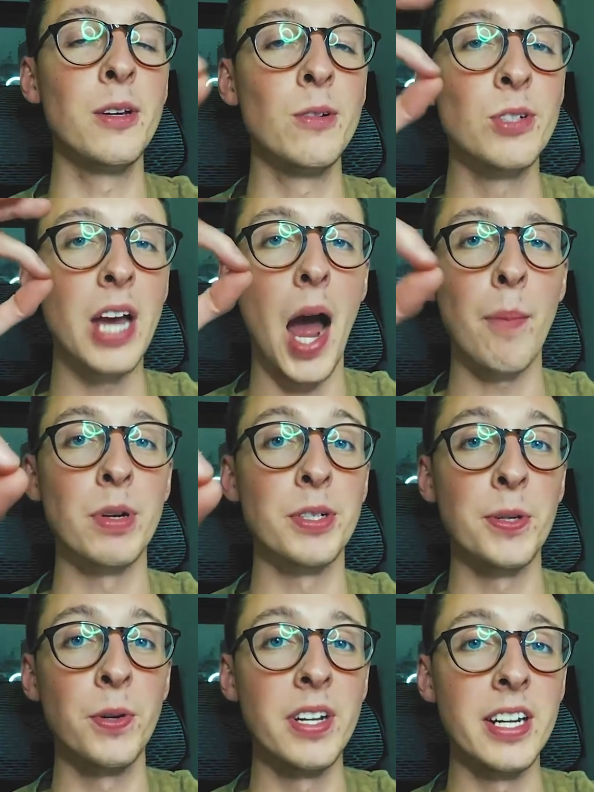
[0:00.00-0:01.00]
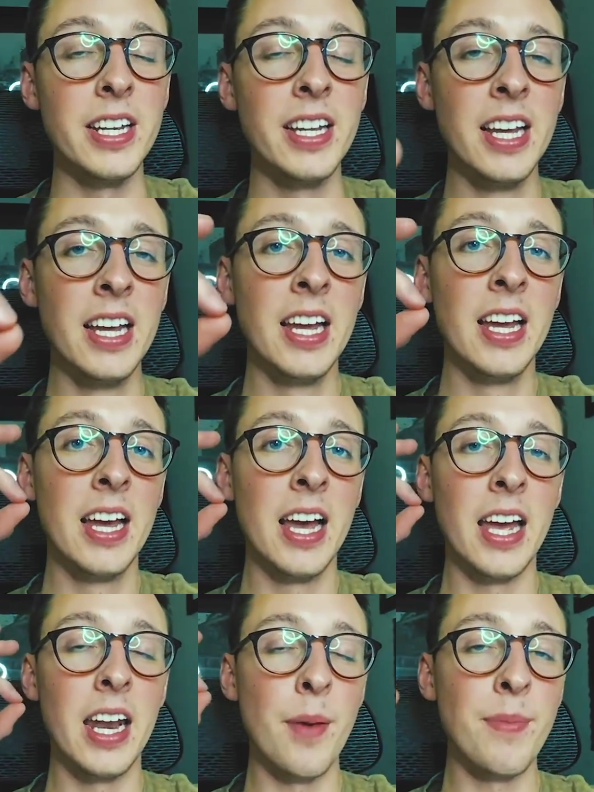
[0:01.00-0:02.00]
know can produce
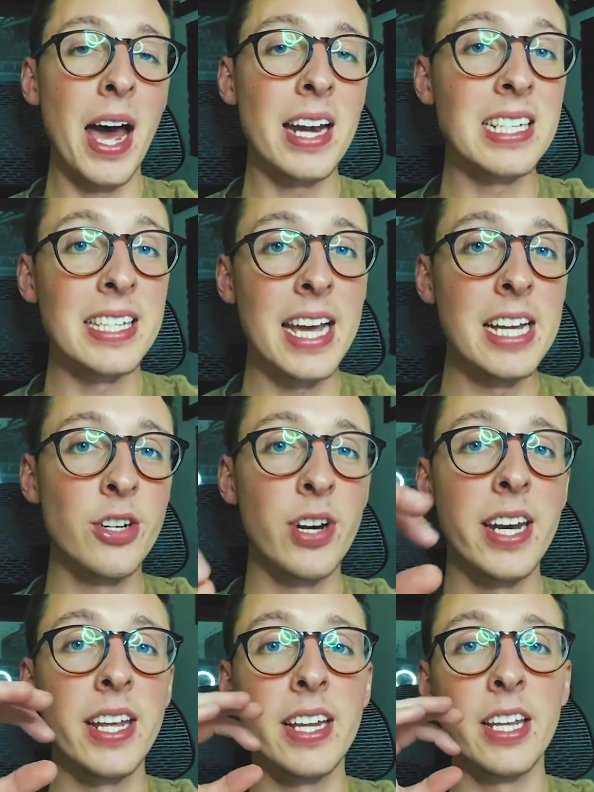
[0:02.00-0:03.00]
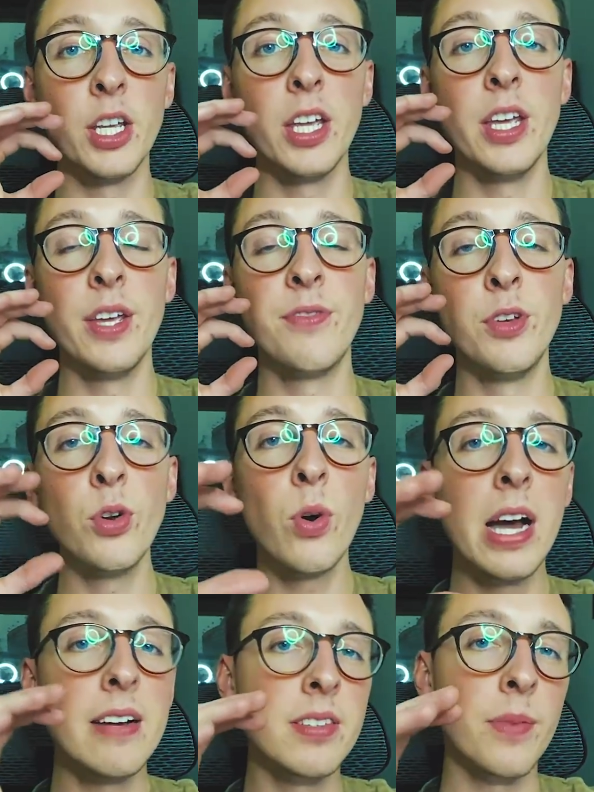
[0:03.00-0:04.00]
results. Because Black
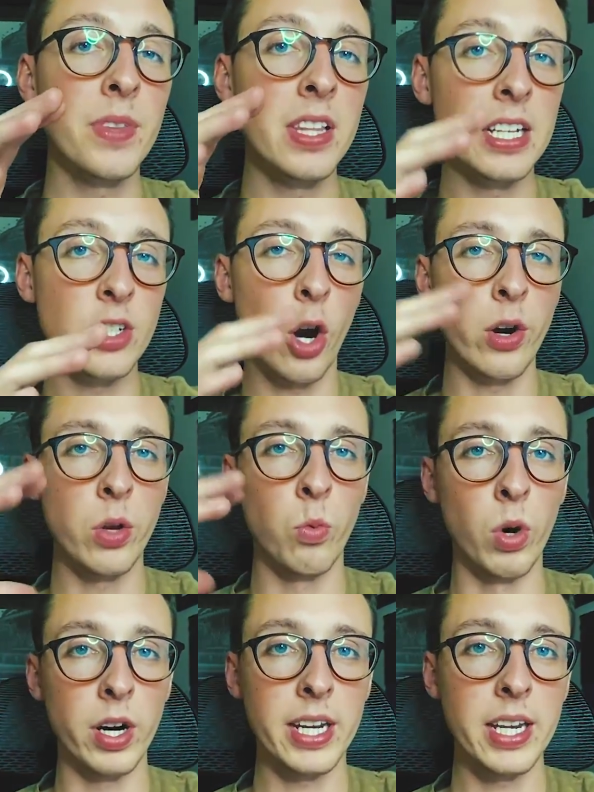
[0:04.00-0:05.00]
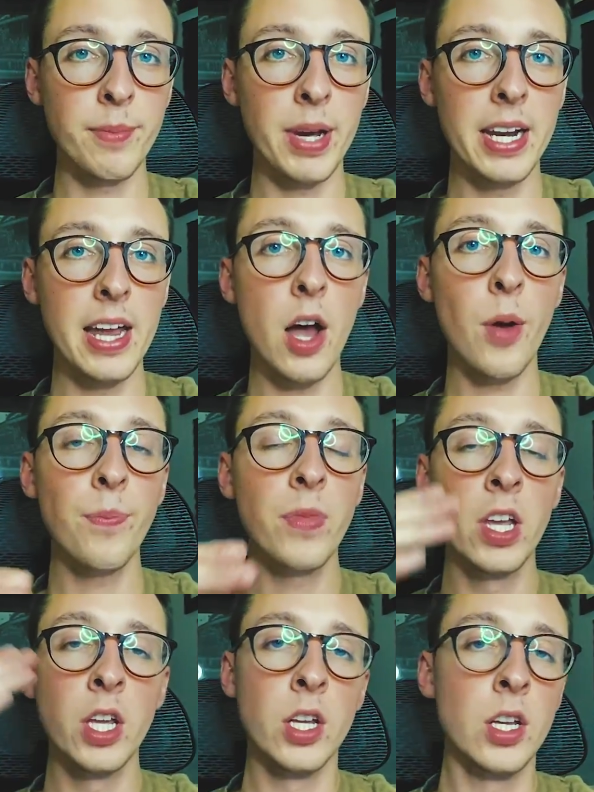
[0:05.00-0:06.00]
Friday, Cyber Monday, and until
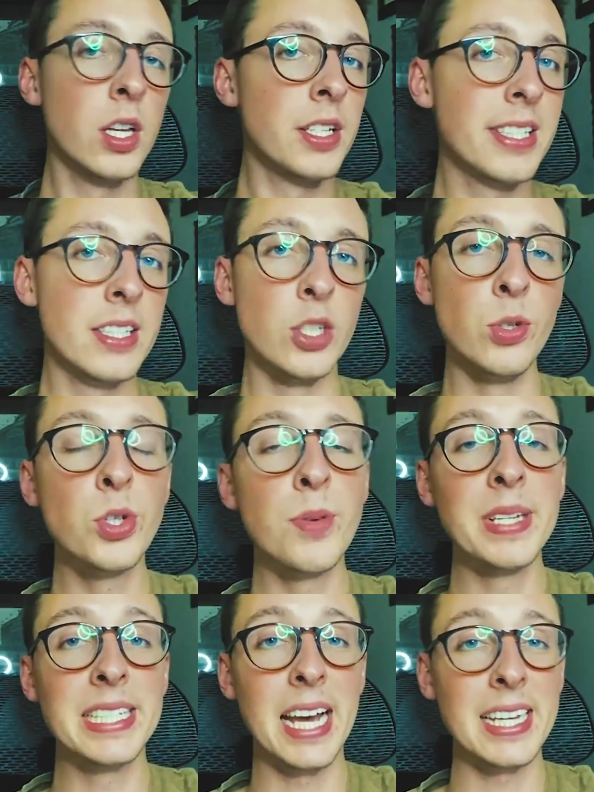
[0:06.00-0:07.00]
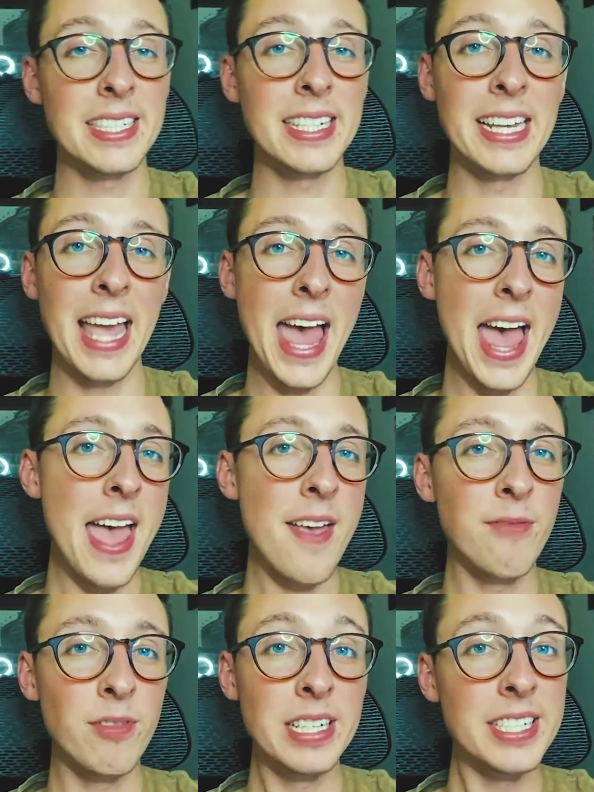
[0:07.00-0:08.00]
Christmas are the
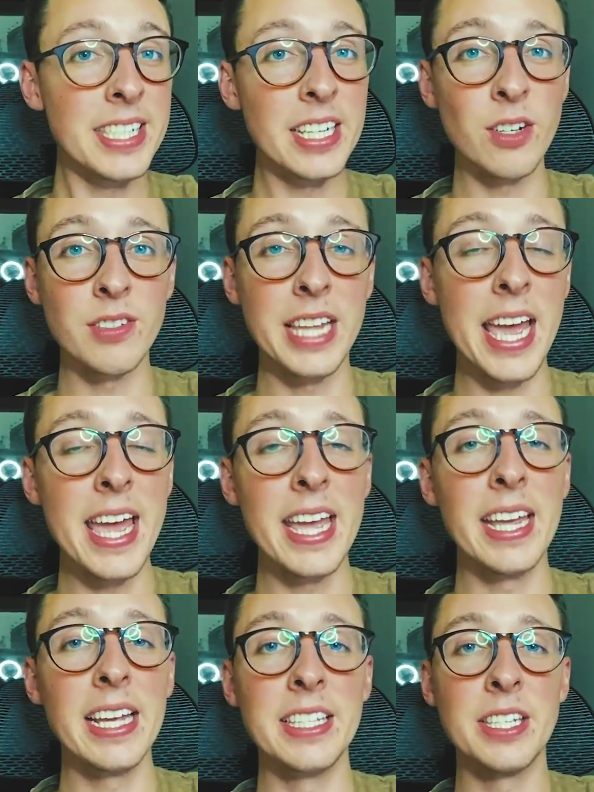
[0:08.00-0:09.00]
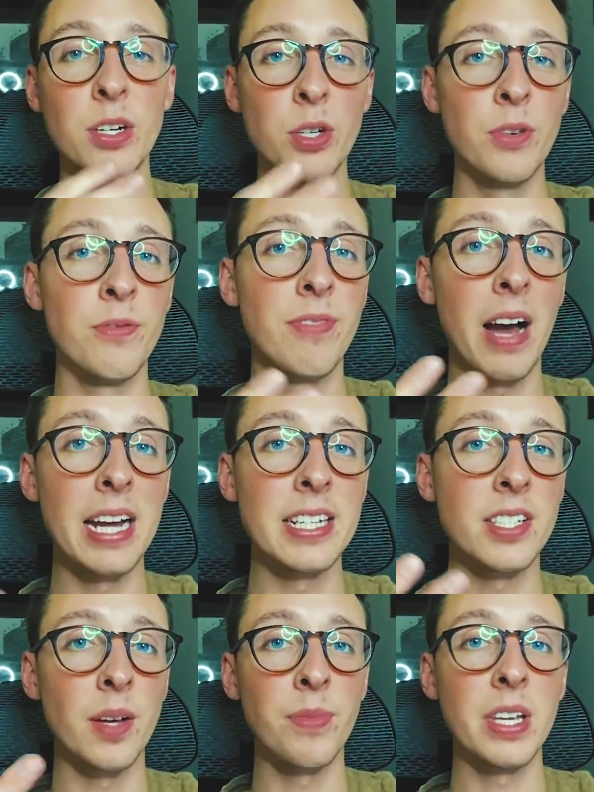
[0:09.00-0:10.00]
optimal times to scale
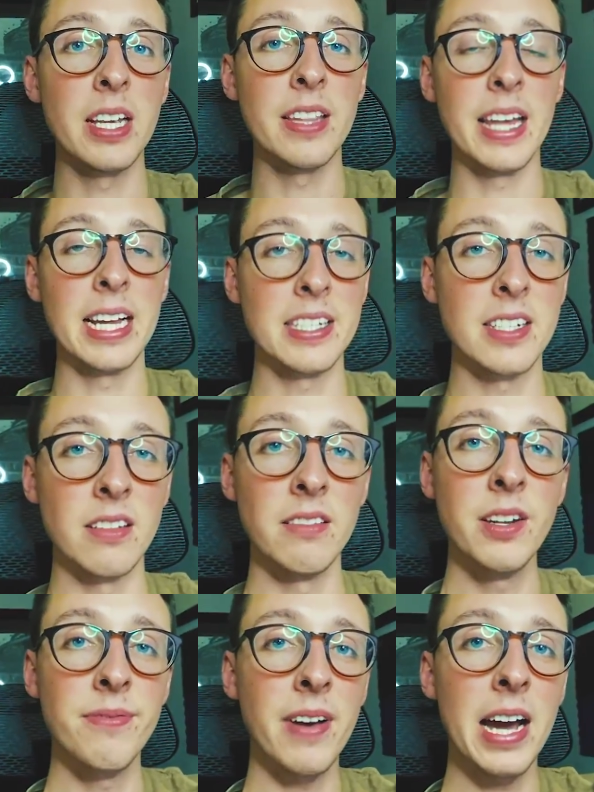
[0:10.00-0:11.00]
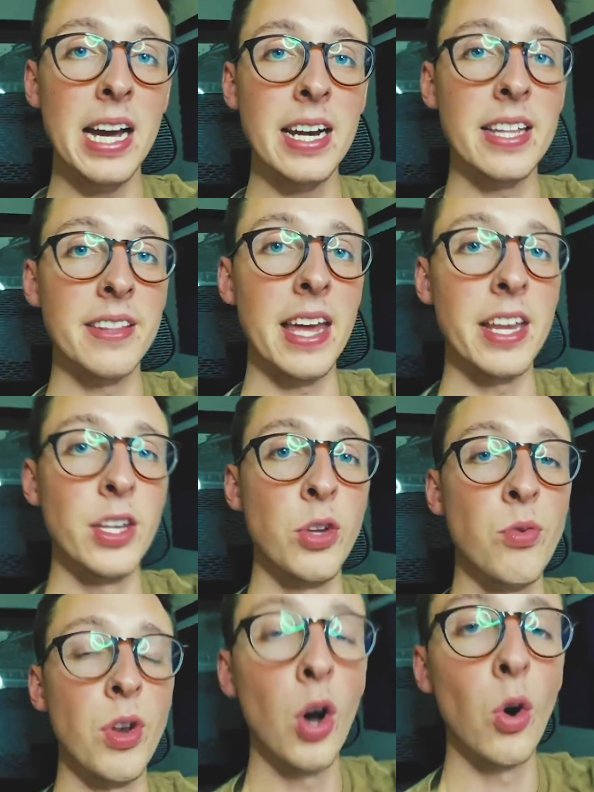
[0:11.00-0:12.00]
very hard
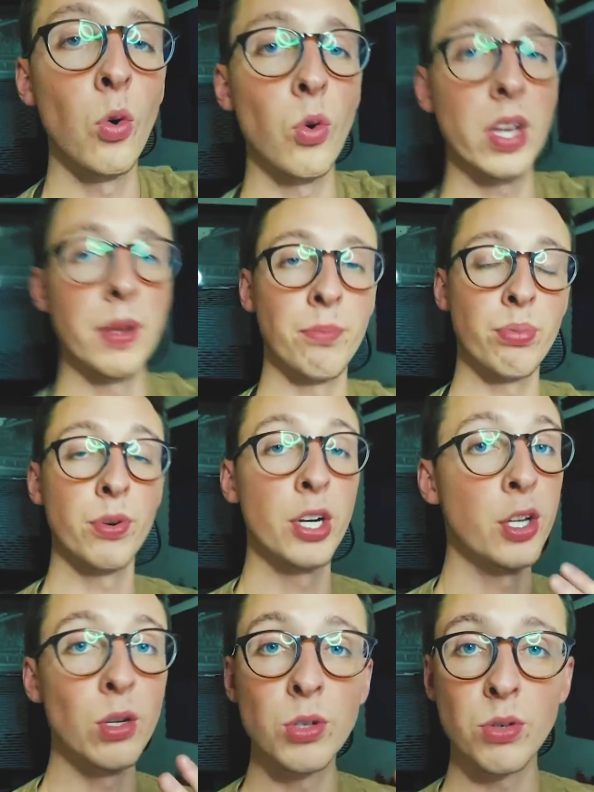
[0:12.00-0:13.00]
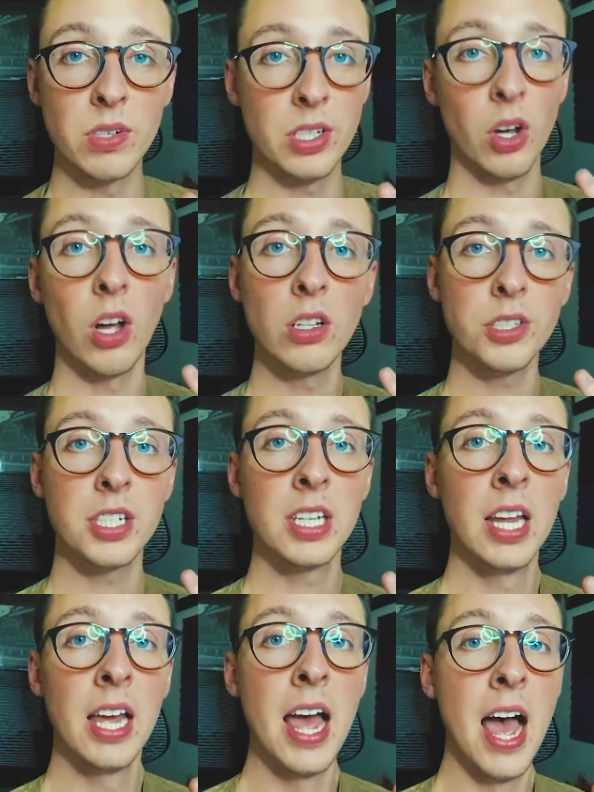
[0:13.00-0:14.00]
with e-commerce. So let's just
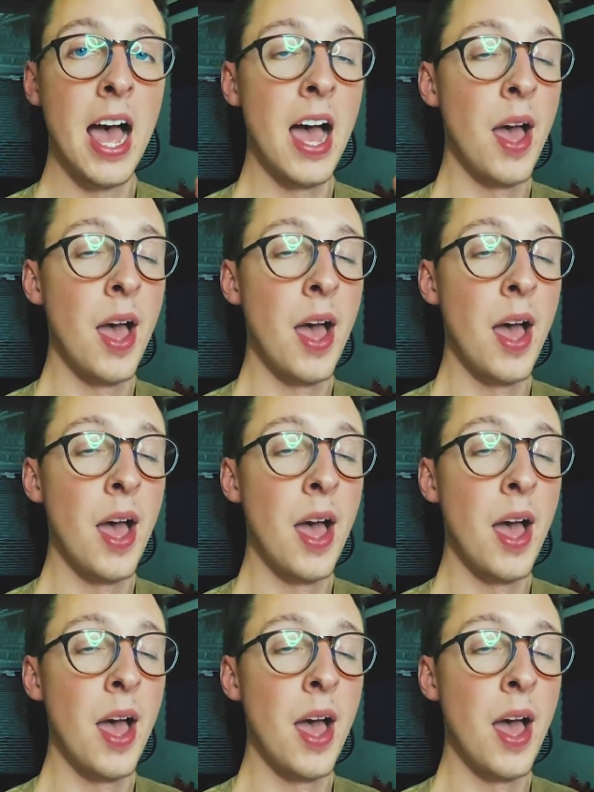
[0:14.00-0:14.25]
get into